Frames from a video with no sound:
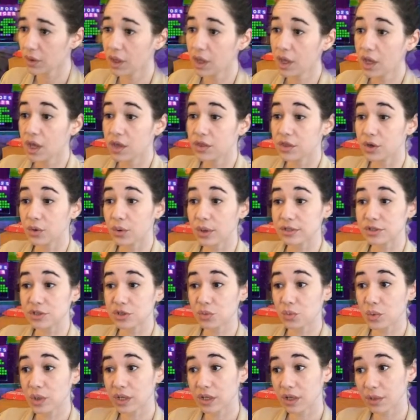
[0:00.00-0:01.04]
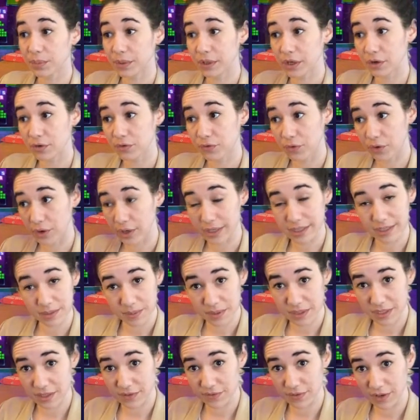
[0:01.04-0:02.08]
The question will appear for a
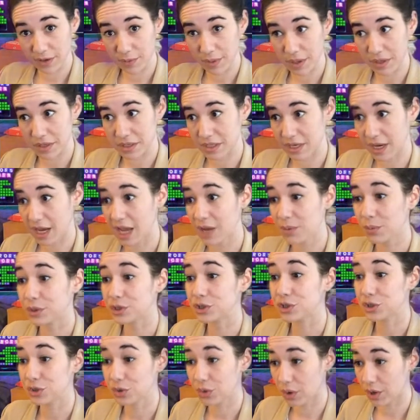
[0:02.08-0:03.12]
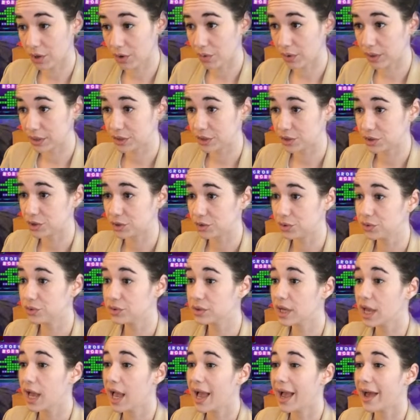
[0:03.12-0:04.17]
specific amount of time, which you are going to choose,
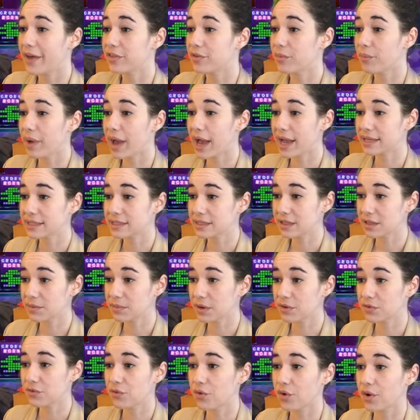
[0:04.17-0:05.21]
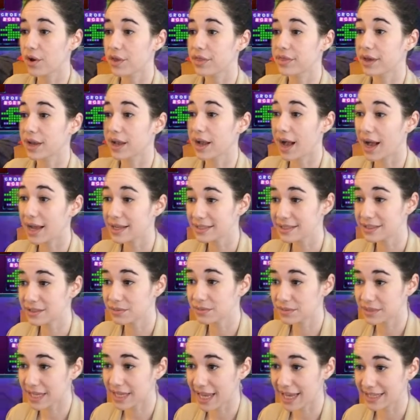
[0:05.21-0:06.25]
and the max limit for the custom
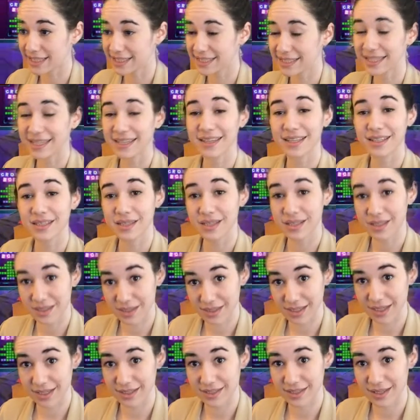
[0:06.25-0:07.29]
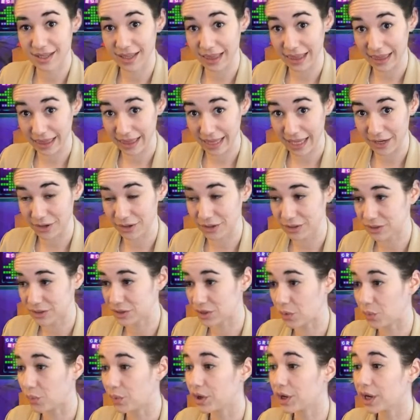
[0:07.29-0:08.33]
text is 6 letters. So
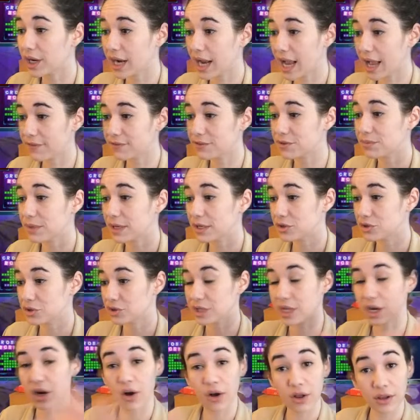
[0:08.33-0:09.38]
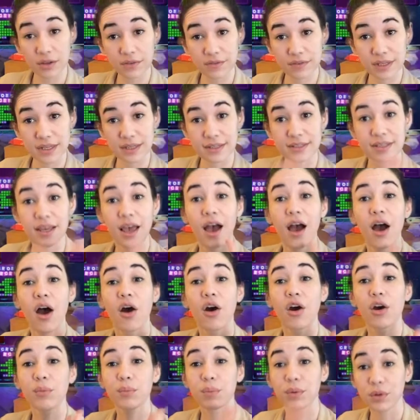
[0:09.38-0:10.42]
we're going to have to make sure that all of these
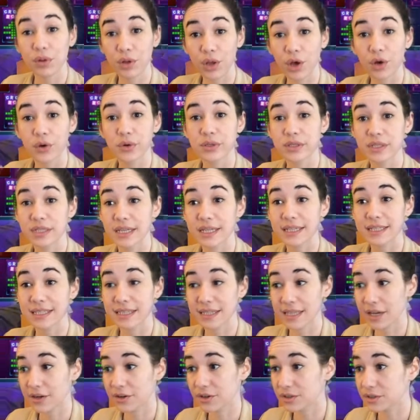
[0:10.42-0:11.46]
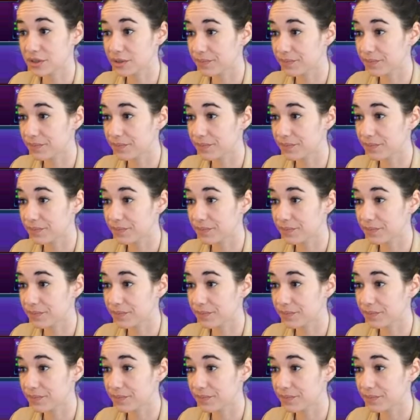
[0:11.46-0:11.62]
are below 6 letters